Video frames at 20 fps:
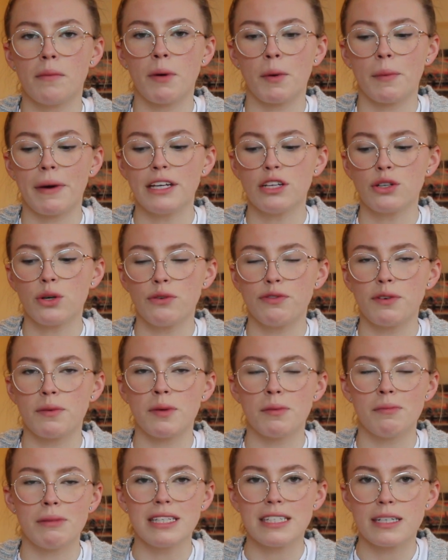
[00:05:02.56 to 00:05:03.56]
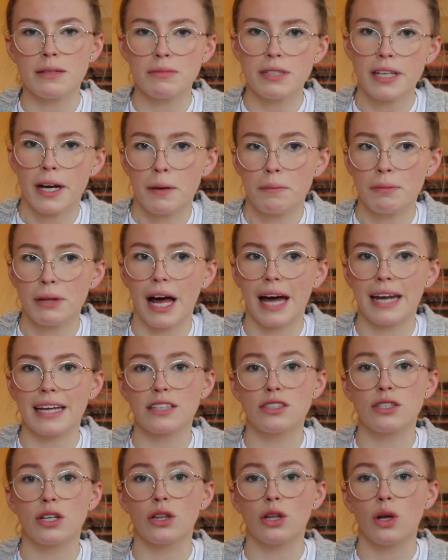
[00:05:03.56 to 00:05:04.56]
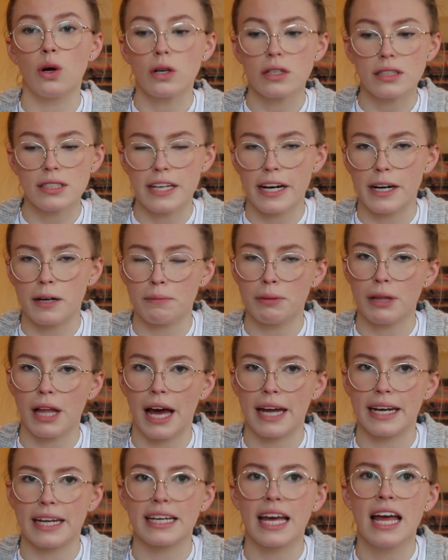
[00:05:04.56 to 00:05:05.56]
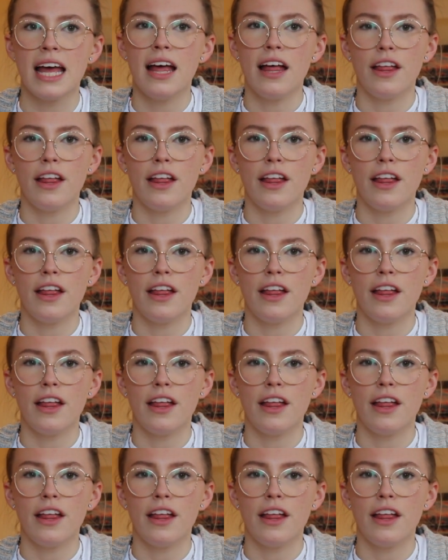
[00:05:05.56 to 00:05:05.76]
But when you go from the medium term planning to long term planning,